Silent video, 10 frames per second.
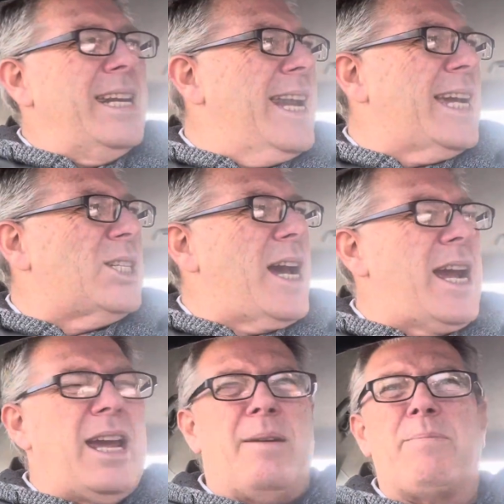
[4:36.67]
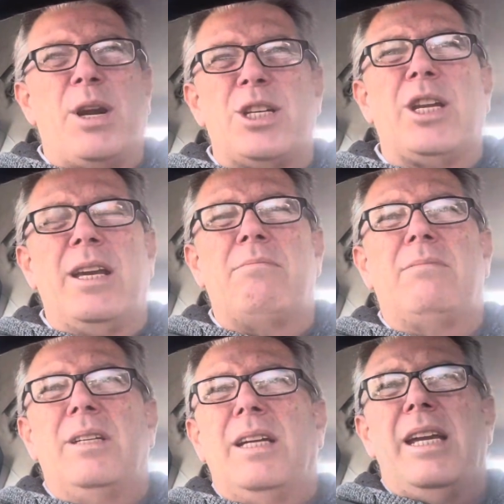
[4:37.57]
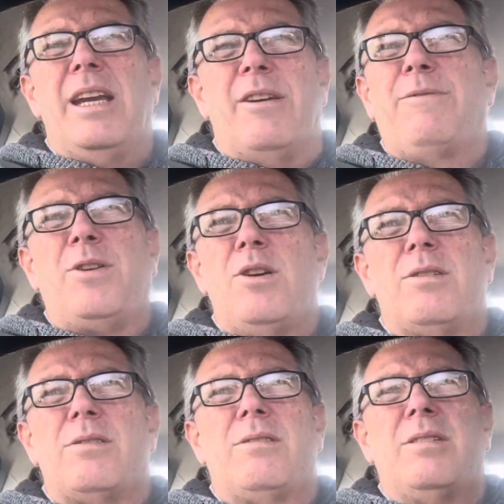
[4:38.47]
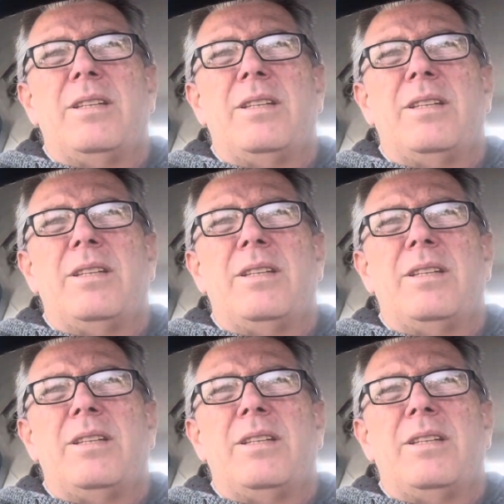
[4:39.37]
Next day I pressured him, he refused.